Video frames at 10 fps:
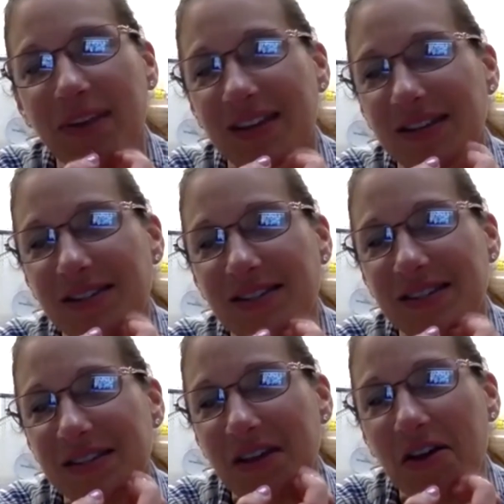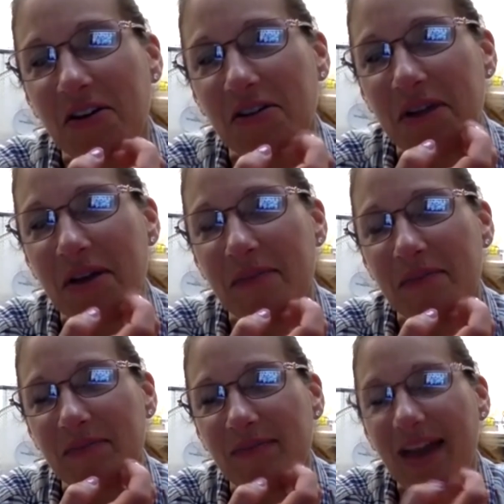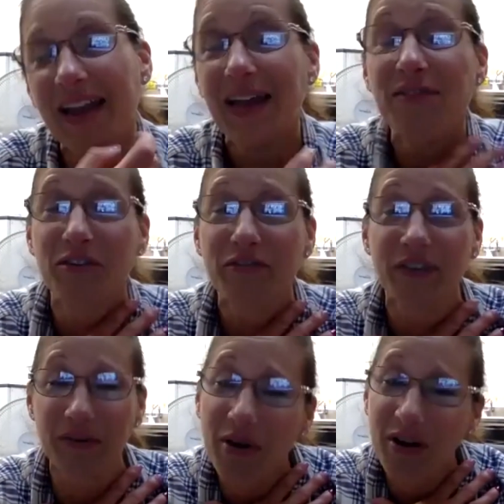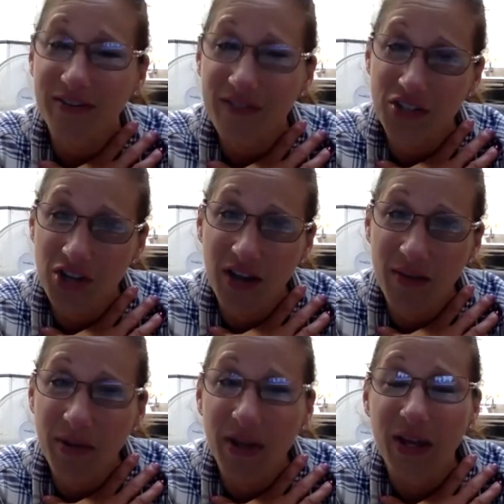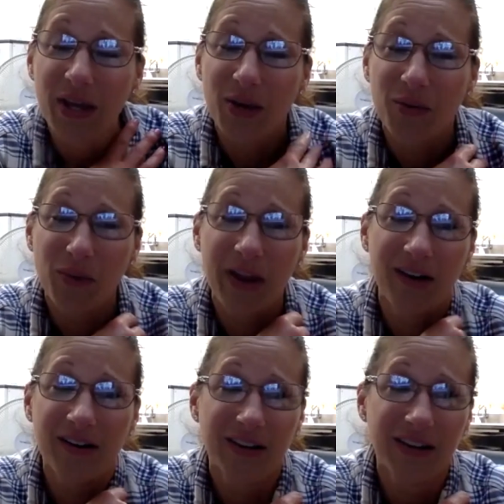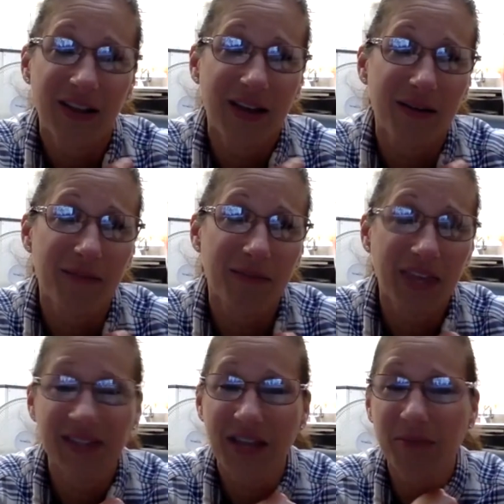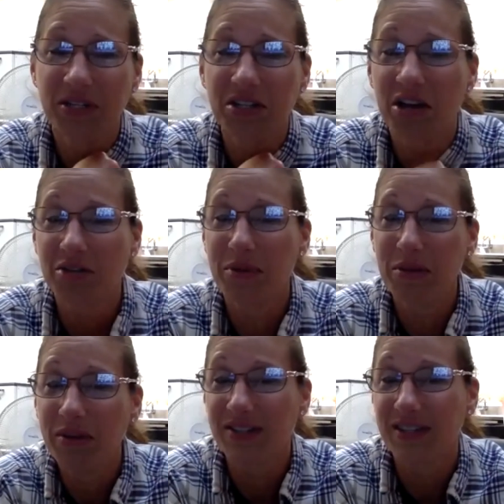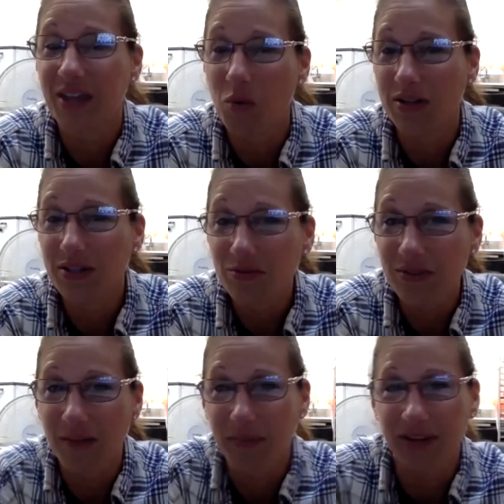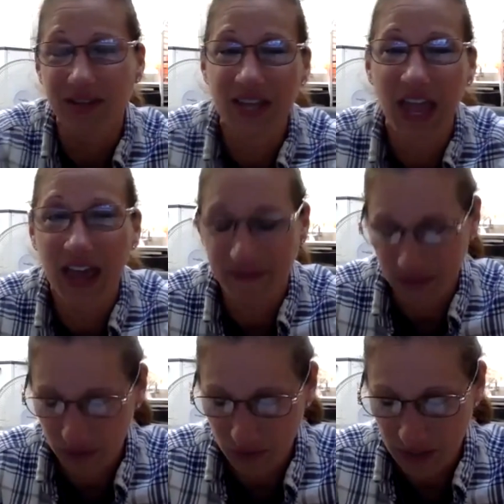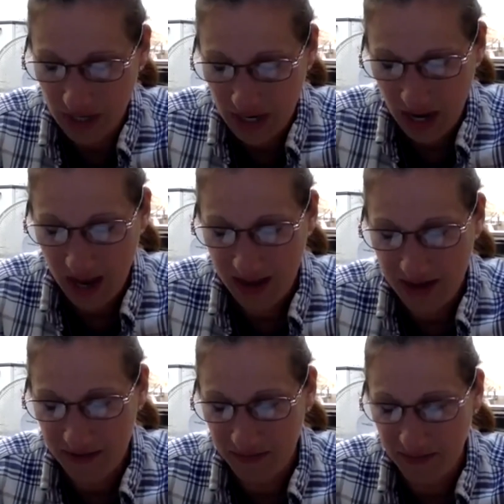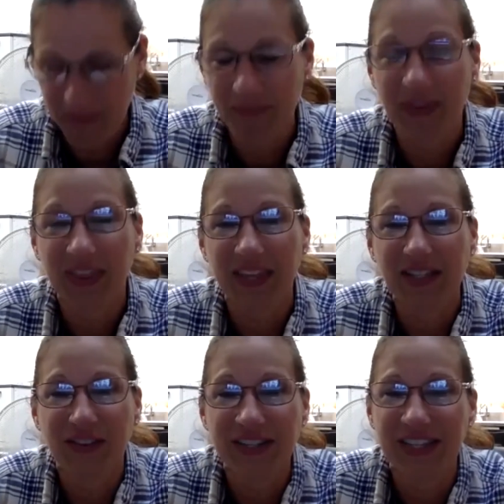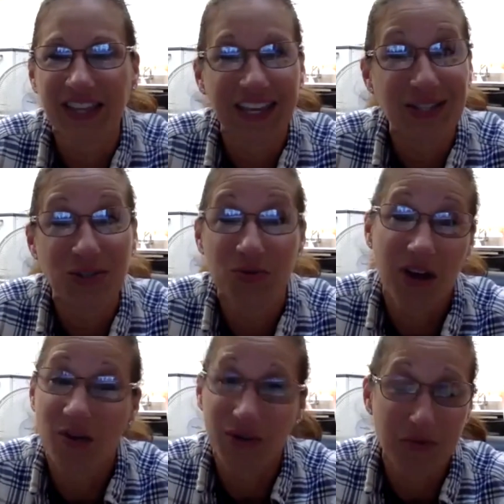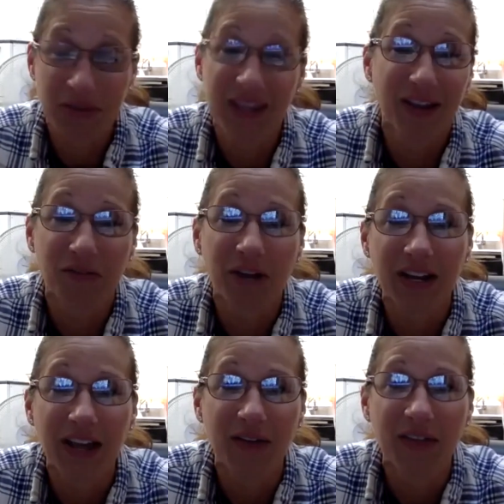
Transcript: Kids are, I have the fun part of the job where kids come to talk to me because they want to, not because they have to. But let's face it, the kids do not want to be here right now.